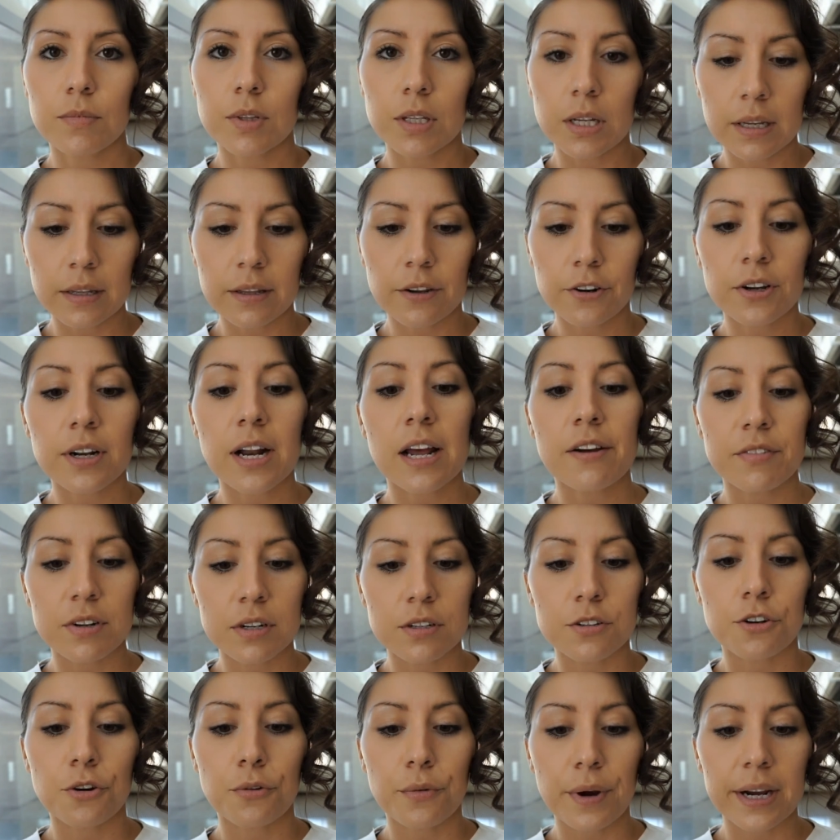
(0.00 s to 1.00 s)
going to have a
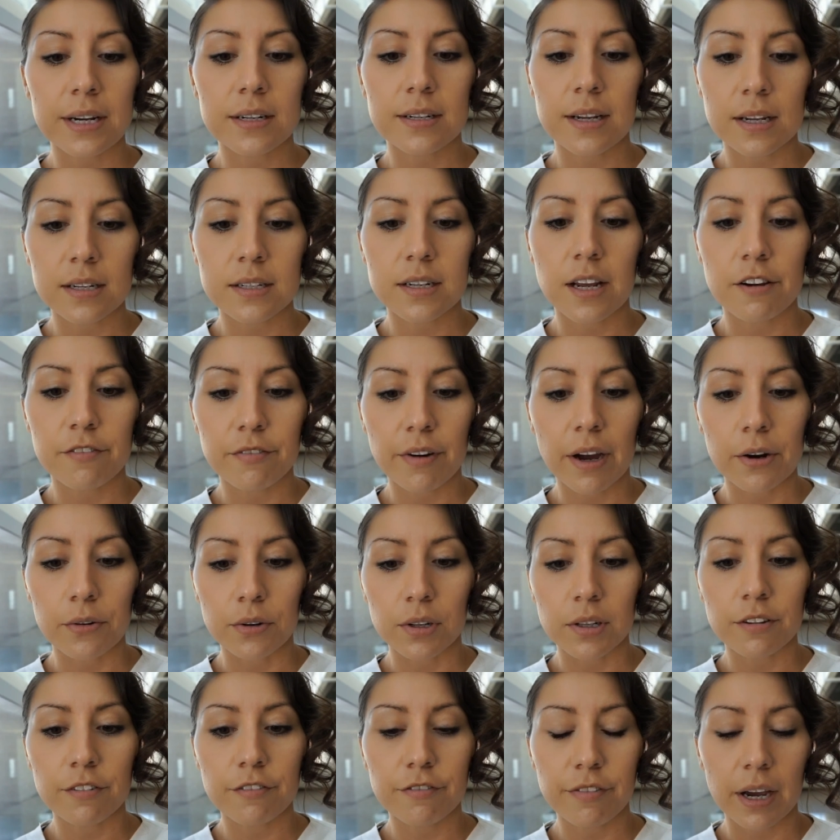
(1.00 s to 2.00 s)
direct
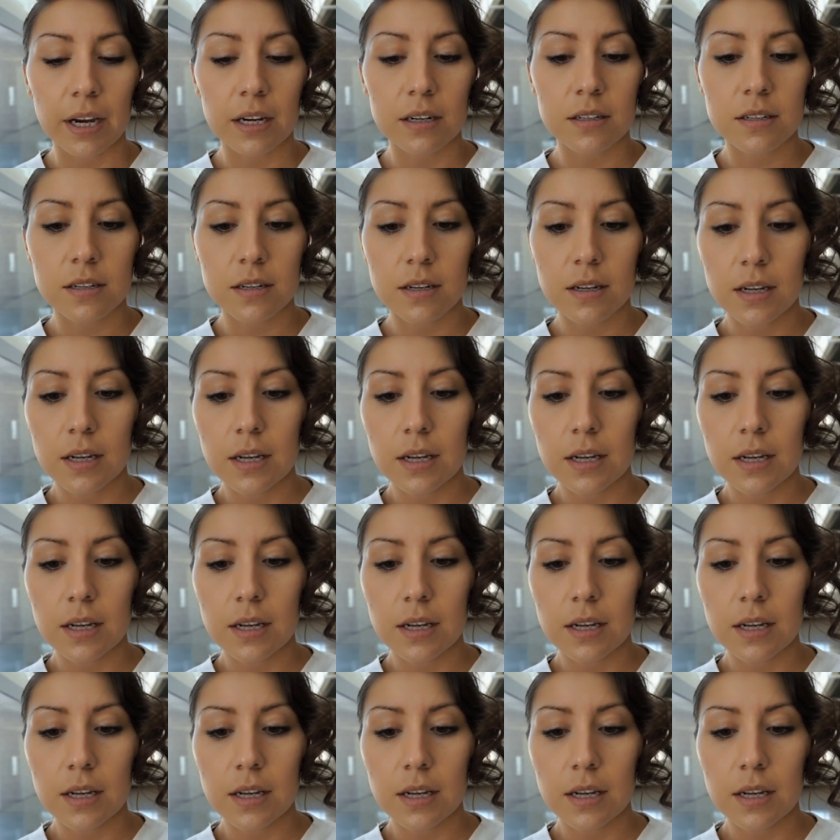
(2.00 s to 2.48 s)
antiviral effect.